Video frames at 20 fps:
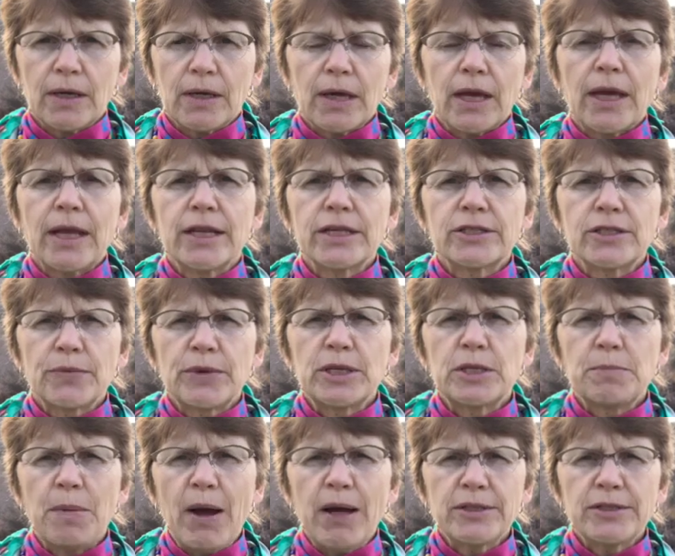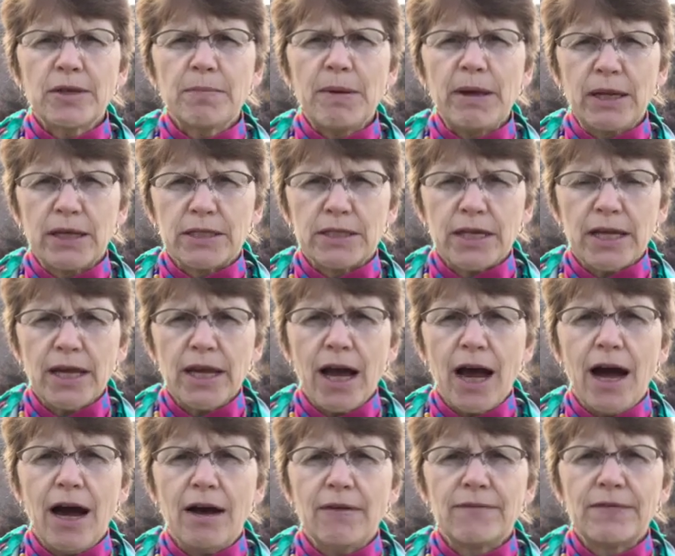It is the responsibility
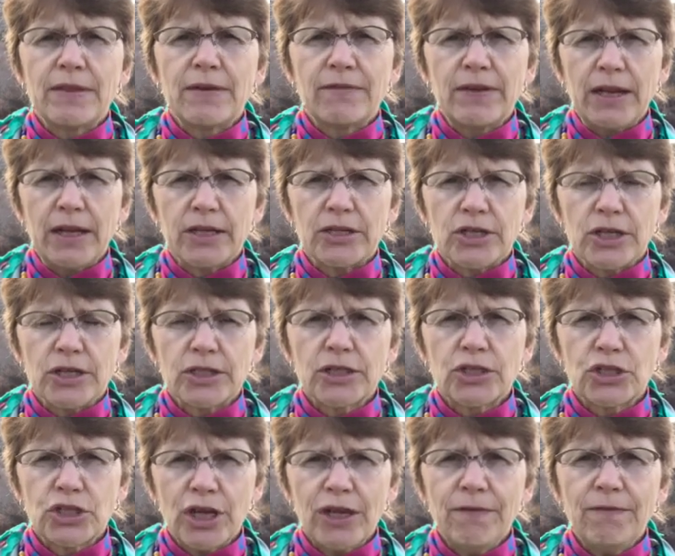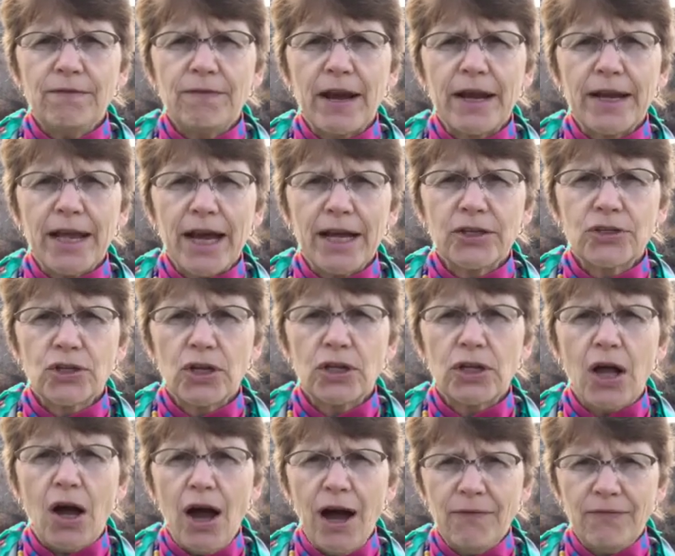of the village's chief financial
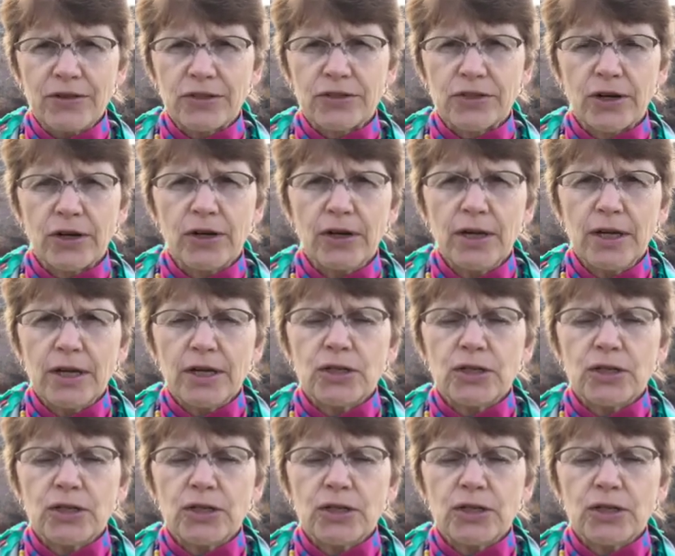officer